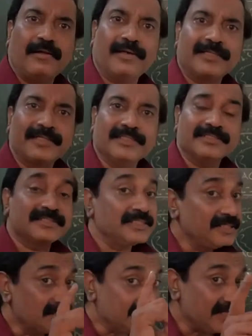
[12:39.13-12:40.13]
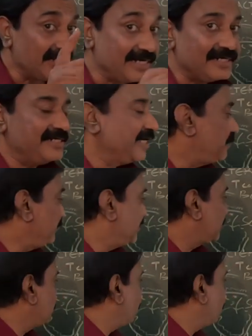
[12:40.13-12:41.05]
organs, they get damaged.